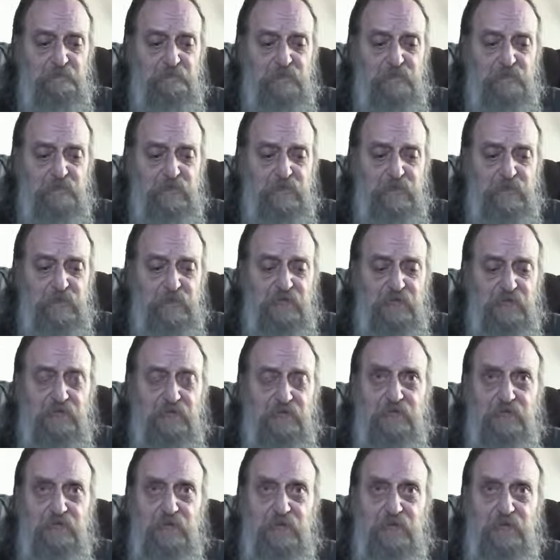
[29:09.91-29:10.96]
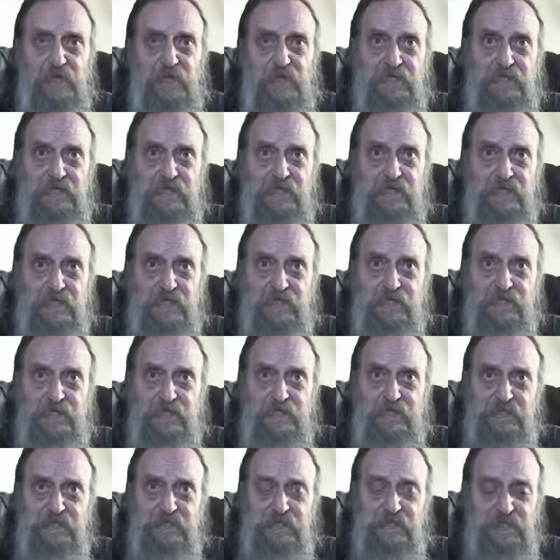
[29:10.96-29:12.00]
that I think that
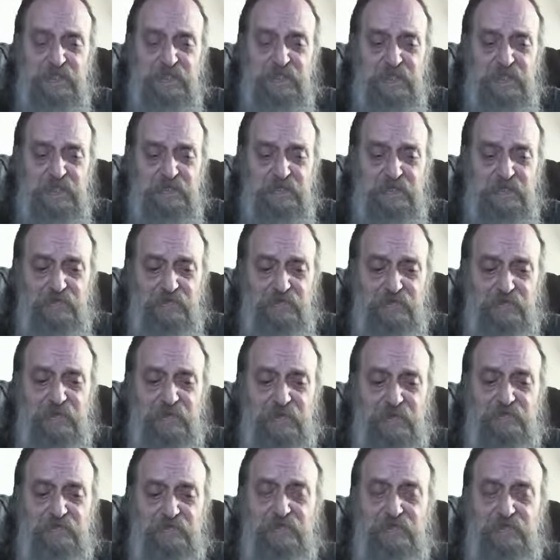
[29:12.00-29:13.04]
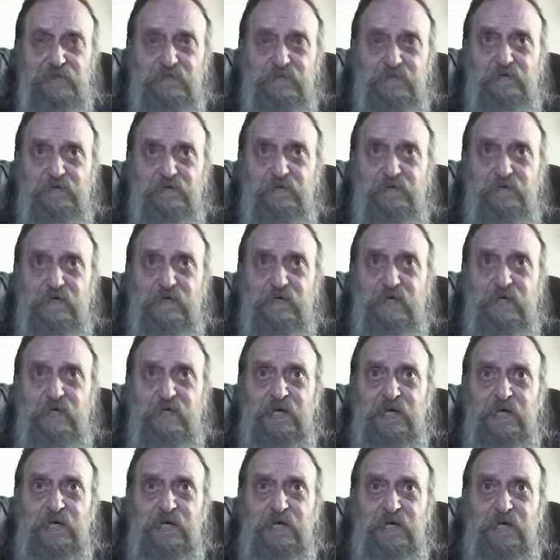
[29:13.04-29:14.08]
things are different than what
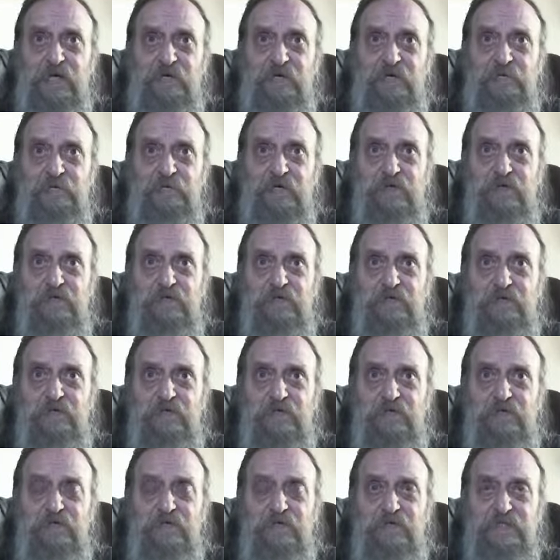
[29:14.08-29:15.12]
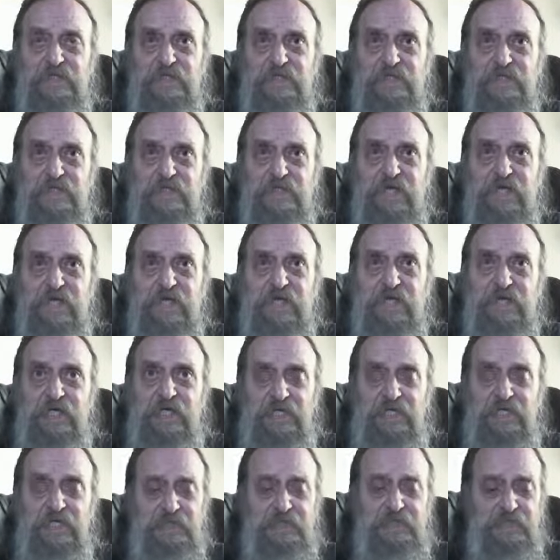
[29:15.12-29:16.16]
I had previously
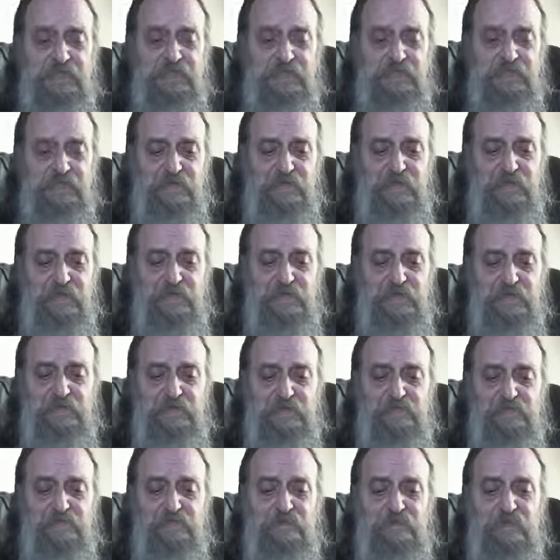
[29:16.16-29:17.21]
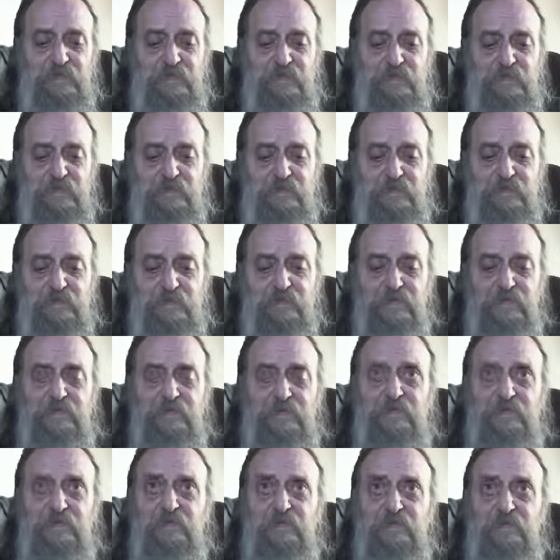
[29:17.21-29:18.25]
stated, so that if one were
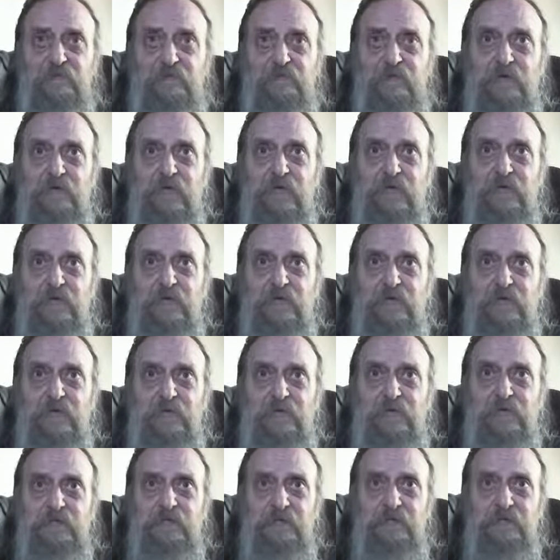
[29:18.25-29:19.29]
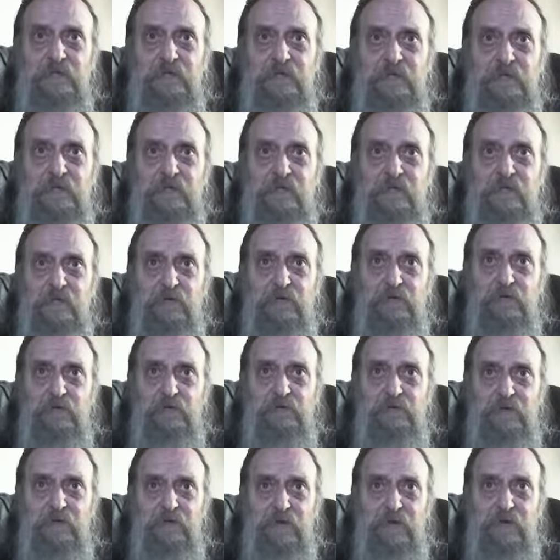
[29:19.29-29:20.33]
following along
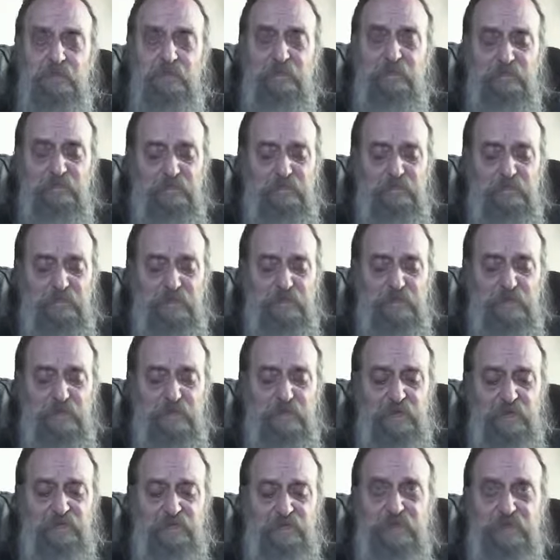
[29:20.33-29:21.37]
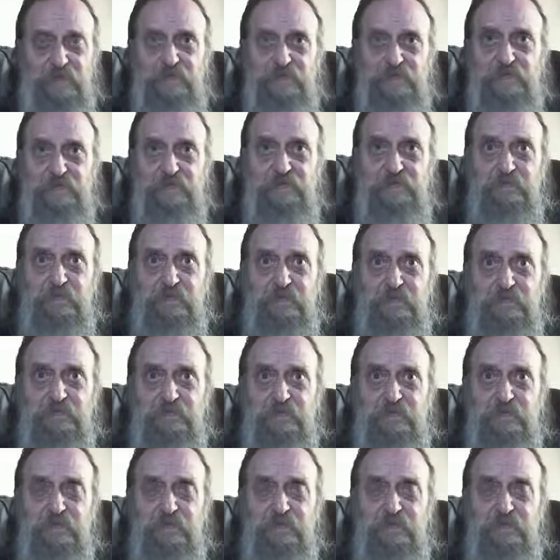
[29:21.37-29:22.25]
with my uh, system of,